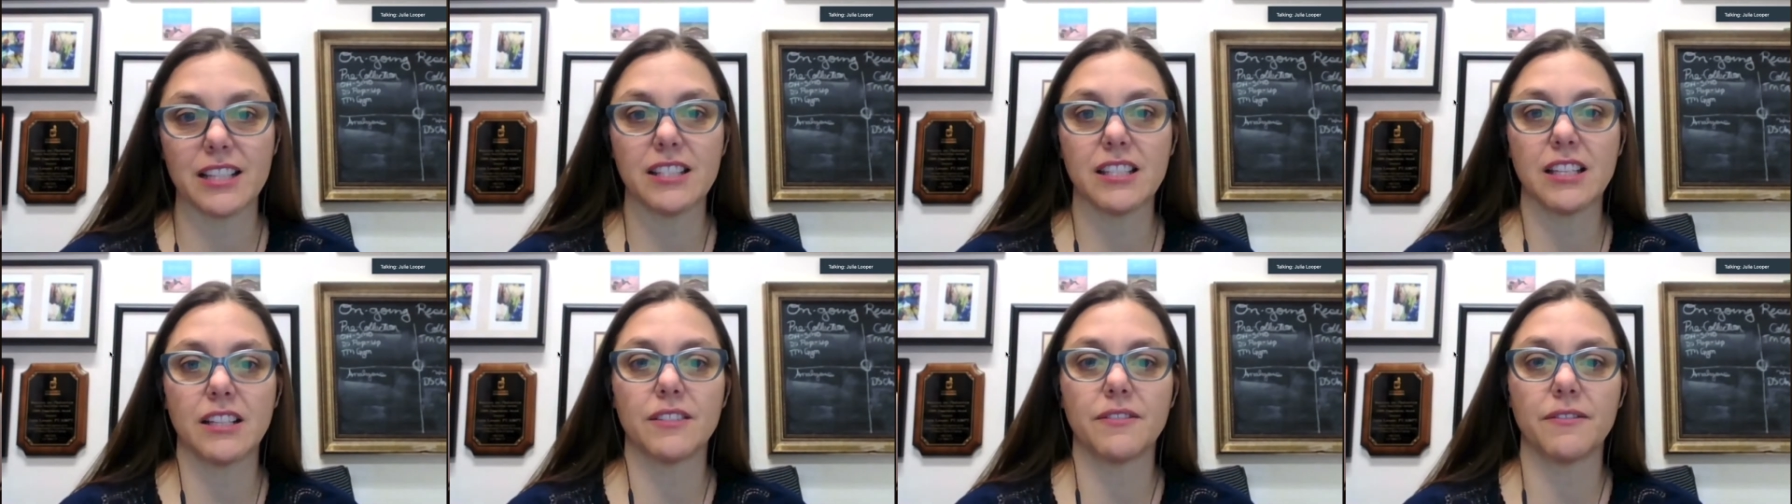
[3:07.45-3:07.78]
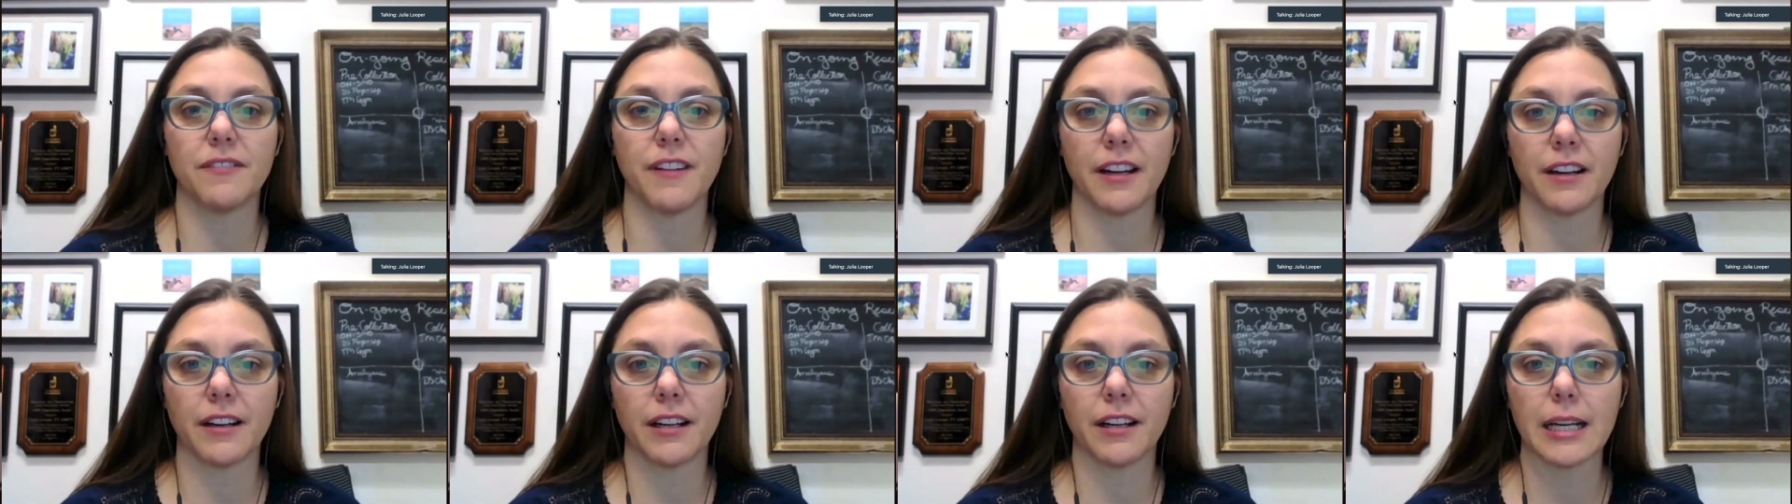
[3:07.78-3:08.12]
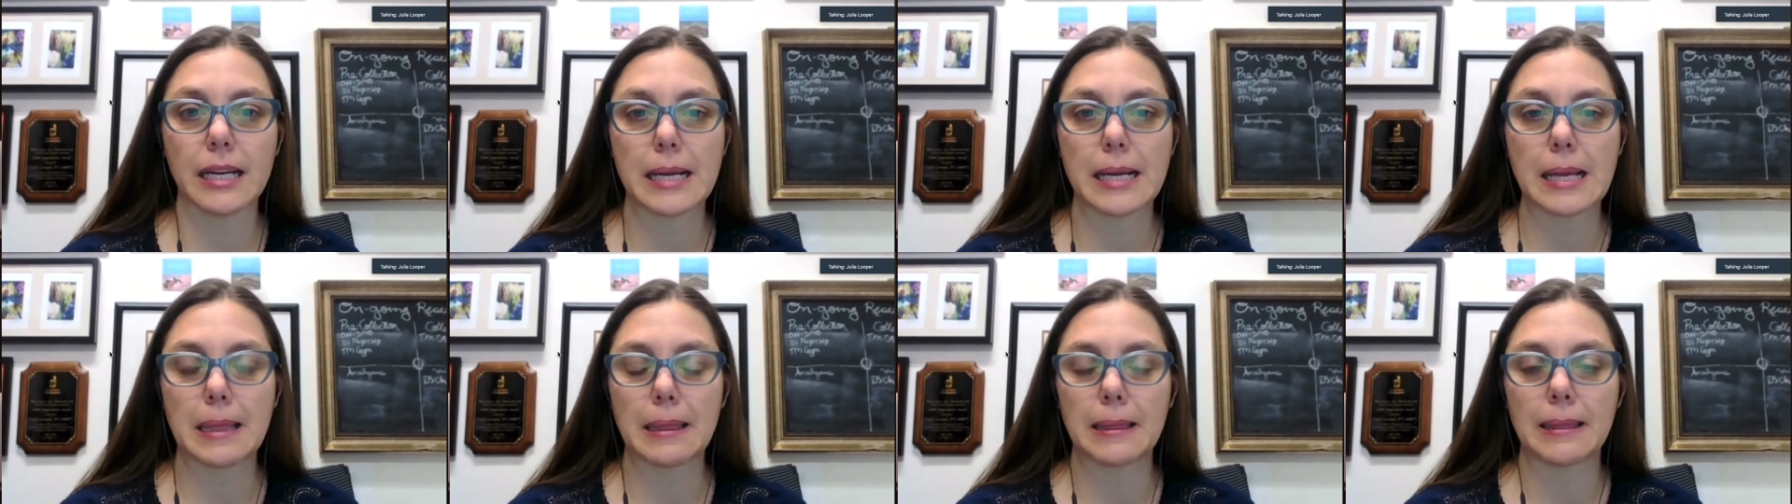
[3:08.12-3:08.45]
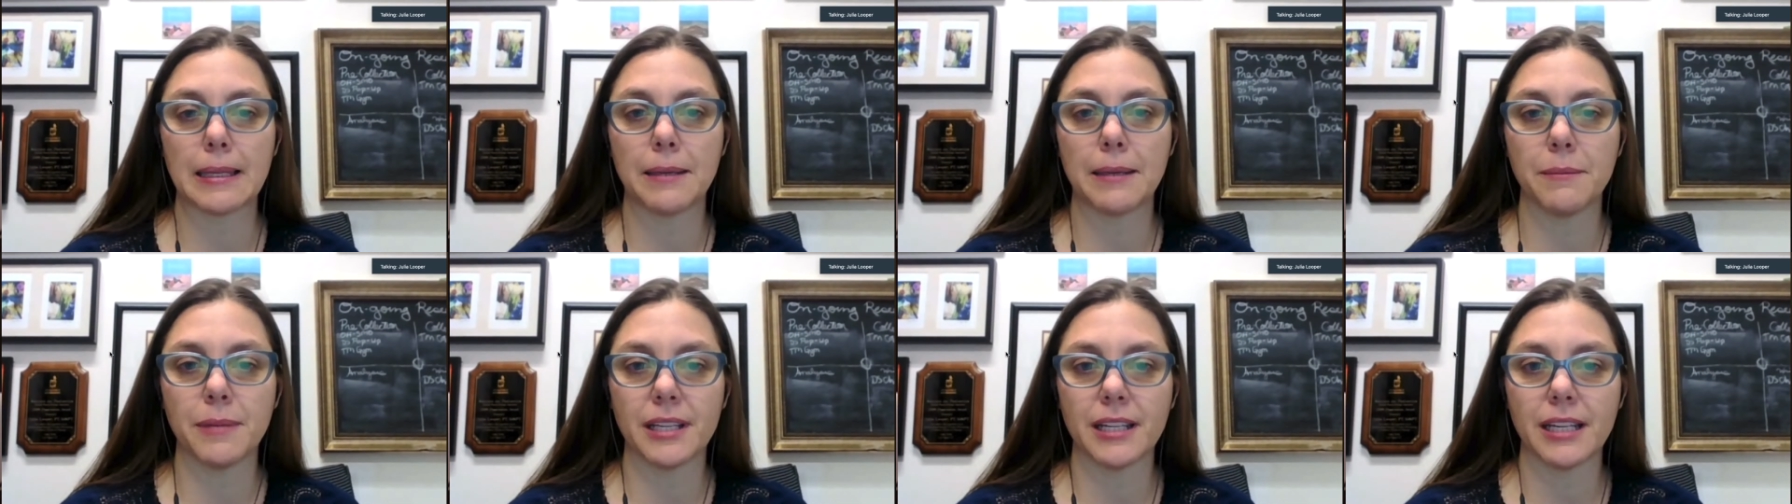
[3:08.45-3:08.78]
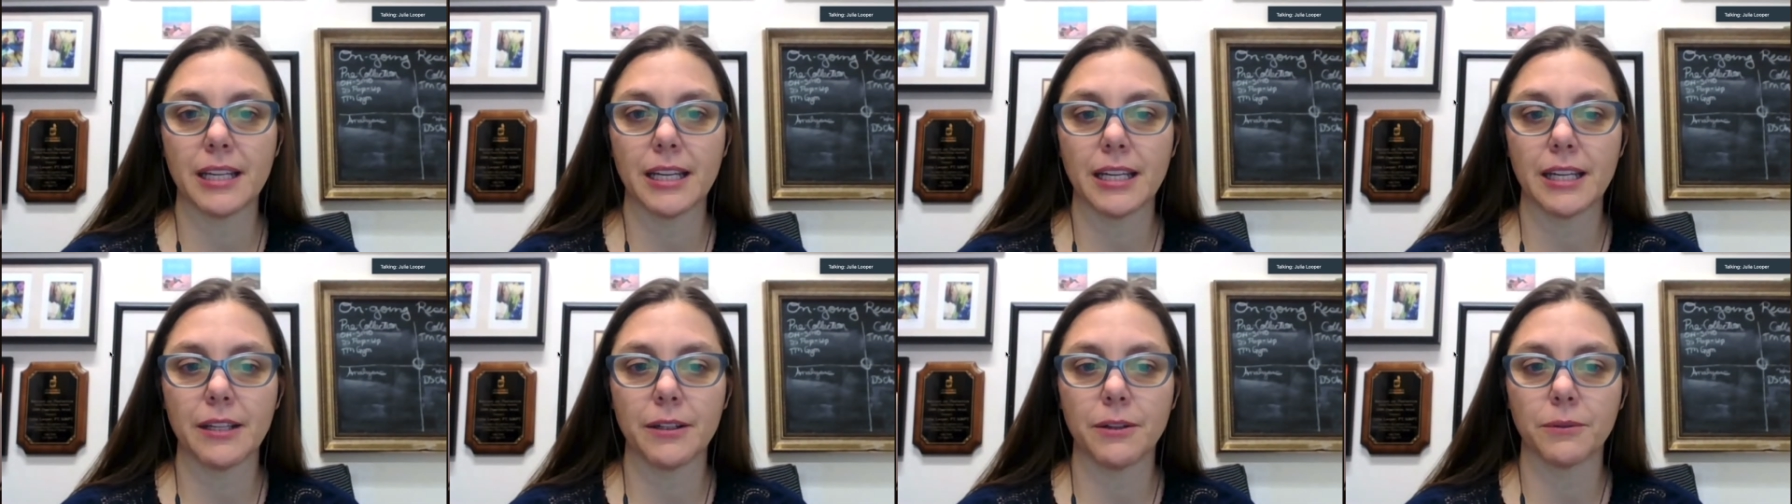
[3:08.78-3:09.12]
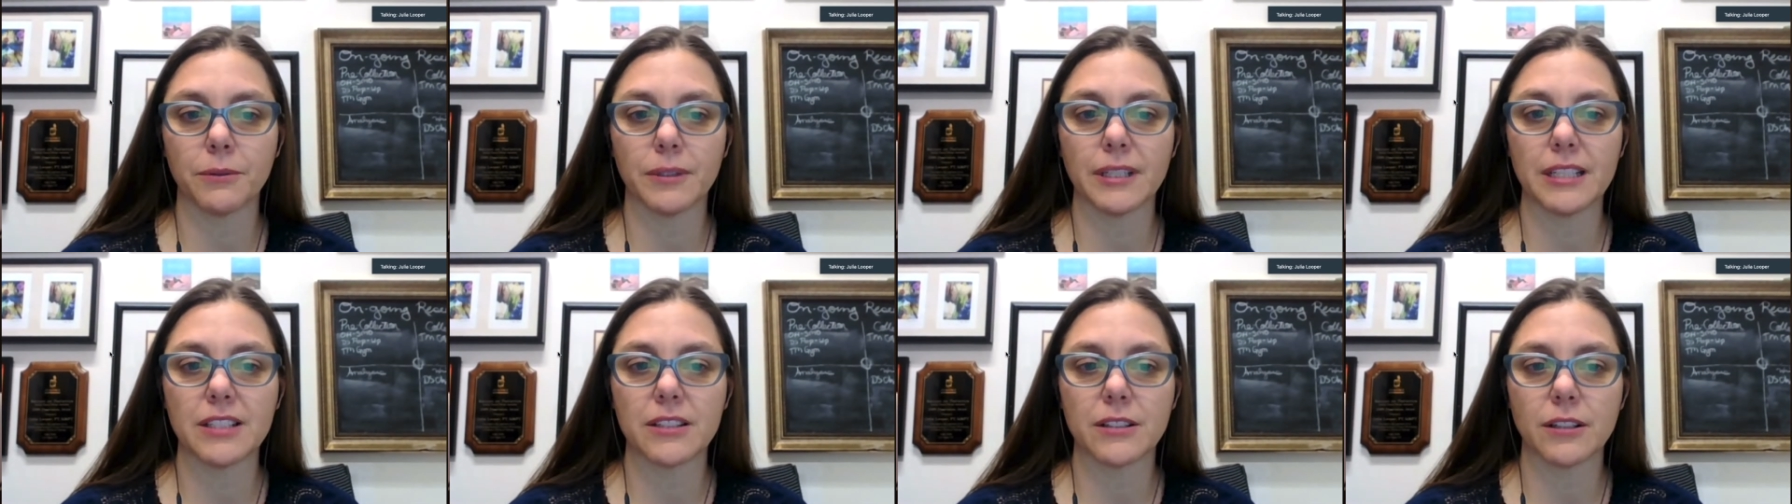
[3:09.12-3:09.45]
There's very limited
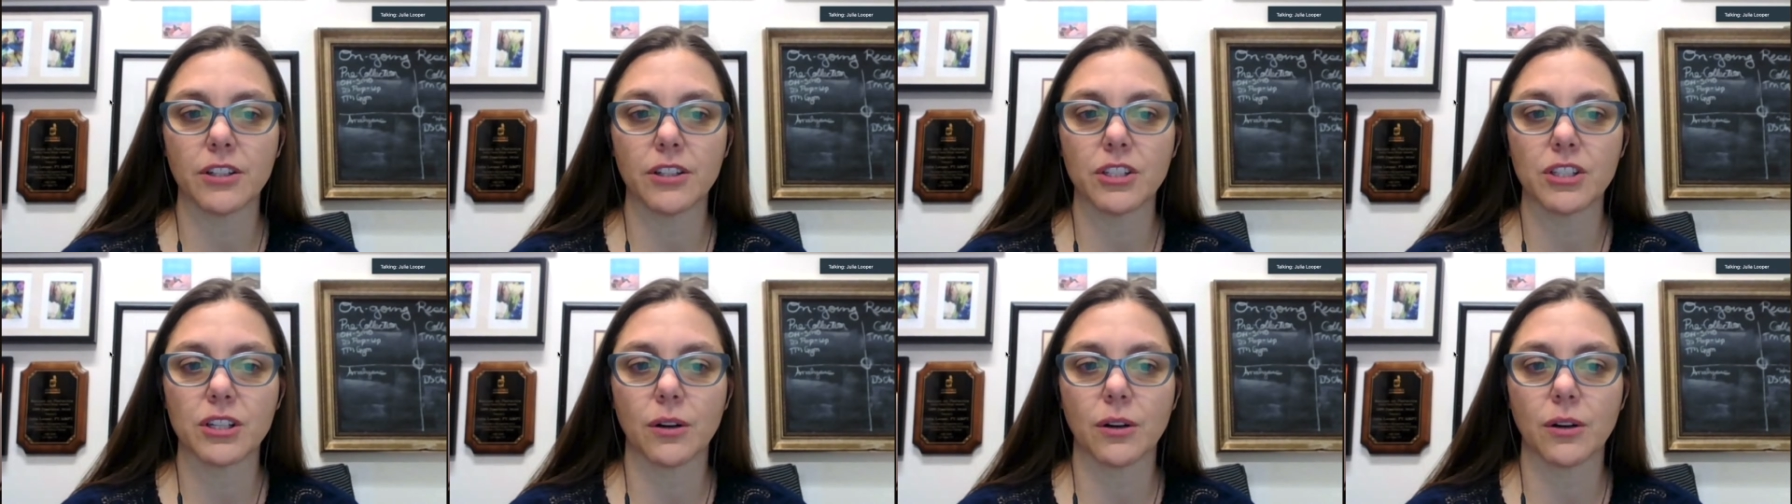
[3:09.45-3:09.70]
research,